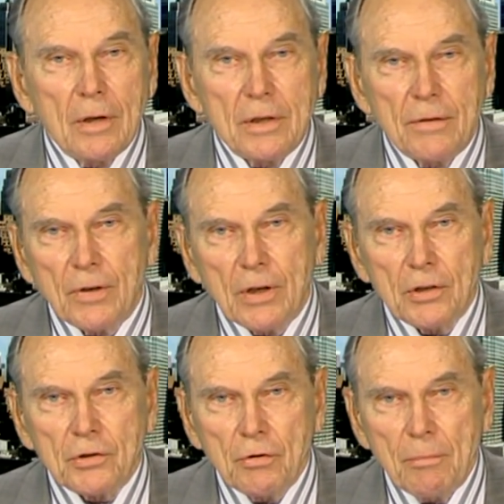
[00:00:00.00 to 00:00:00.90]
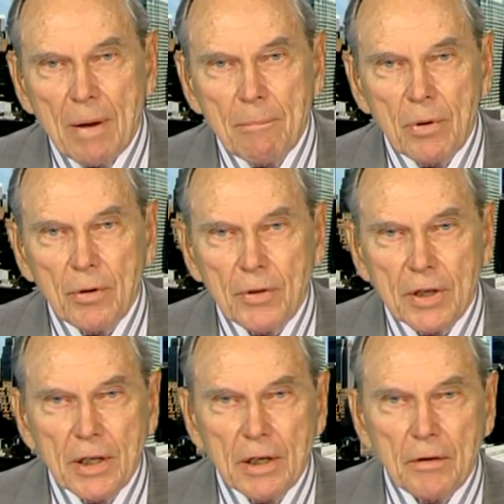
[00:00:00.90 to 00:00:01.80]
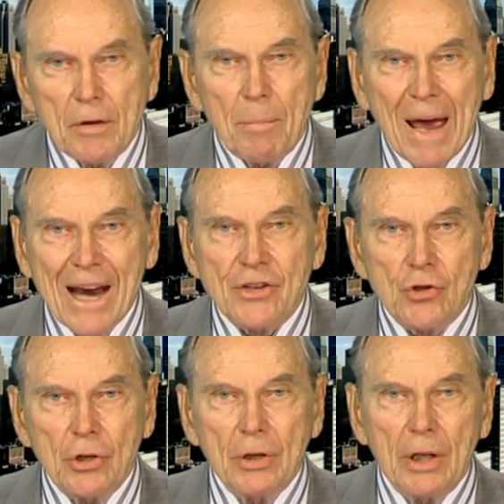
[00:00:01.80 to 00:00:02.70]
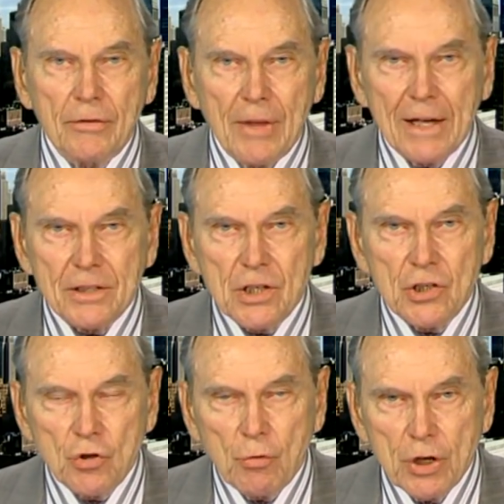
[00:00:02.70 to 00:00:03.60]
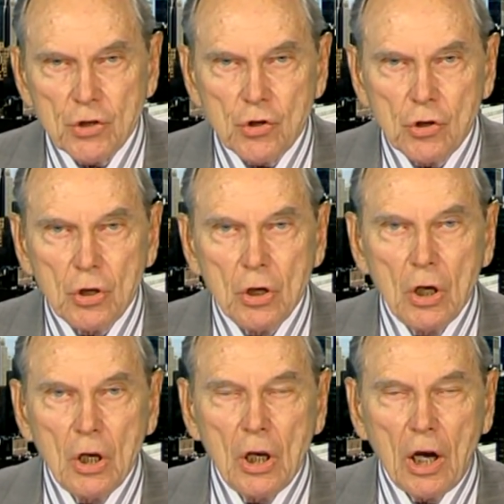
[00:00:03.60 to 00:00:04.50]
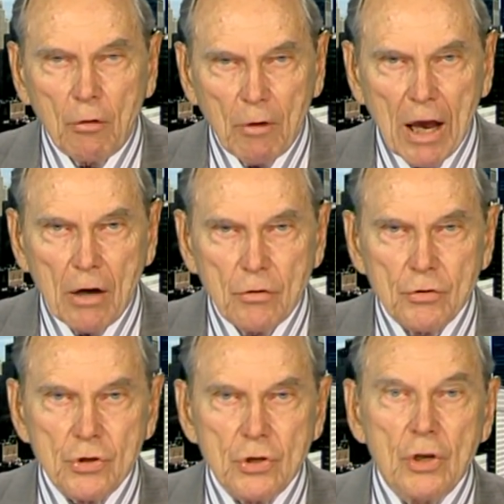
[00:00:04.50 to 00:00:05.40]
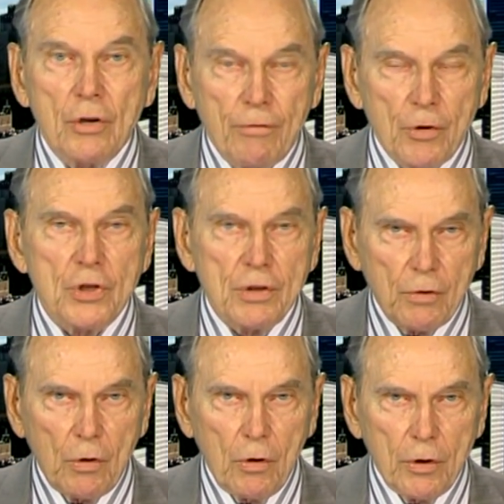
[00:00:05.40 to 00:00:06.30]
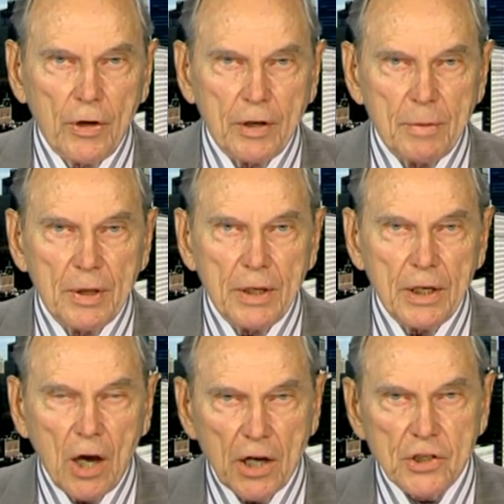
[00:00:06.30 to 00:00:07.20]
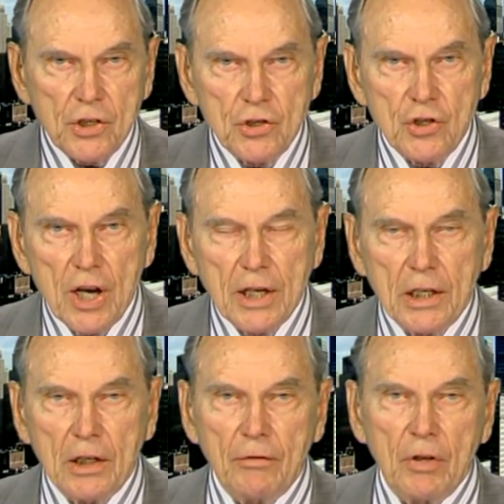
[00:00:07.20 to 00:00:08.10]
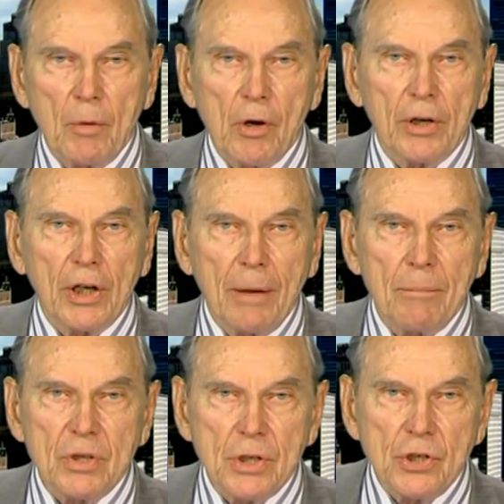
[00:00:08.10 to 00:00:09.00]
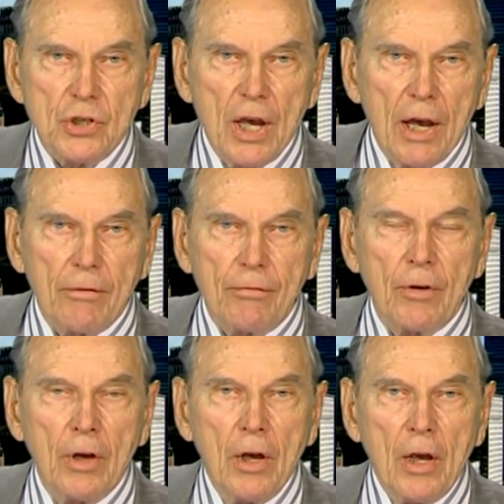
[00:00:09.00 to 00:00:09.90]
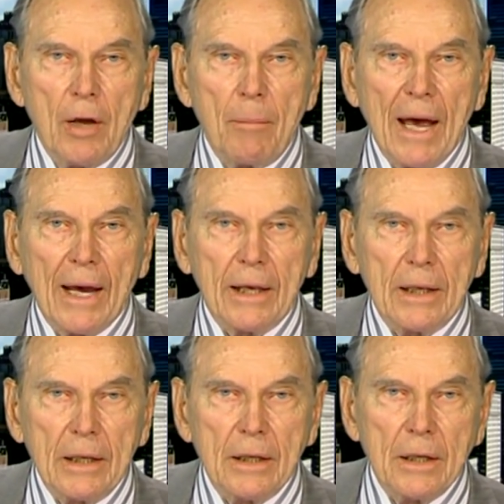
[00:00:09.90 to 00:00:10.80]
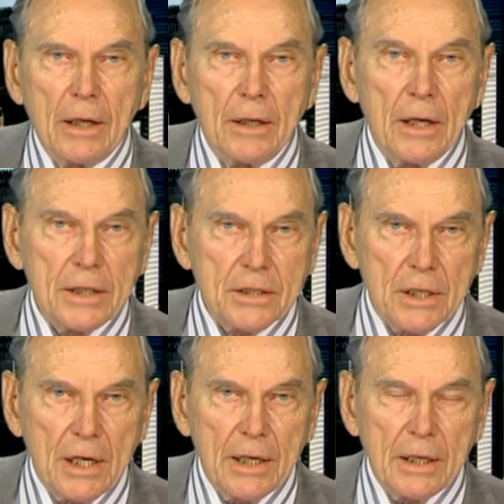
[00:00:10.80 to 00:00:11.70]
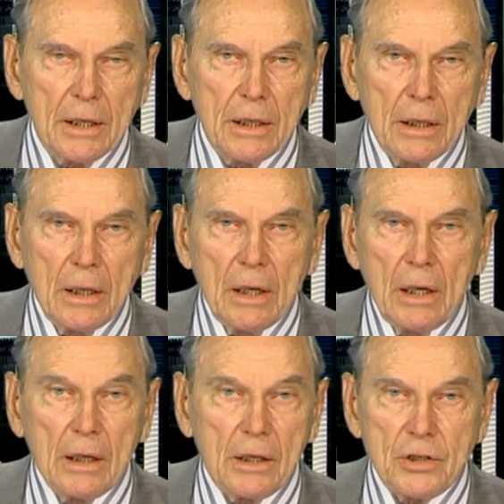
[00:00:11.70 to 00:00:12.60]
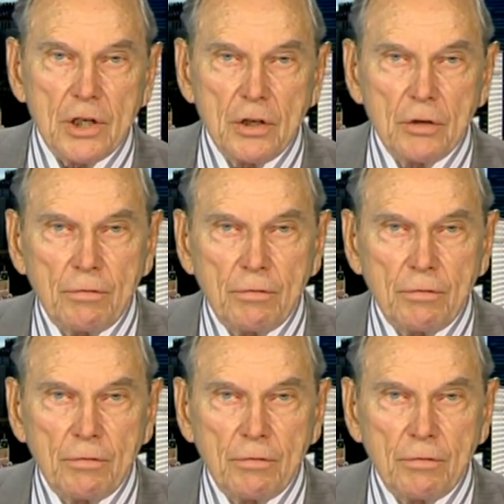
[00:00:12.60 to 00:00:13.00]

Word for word: difficult to remember the, the passion that that situation aroused First of all, there had been the hostage taking of the American embassy staff back in 1980, continued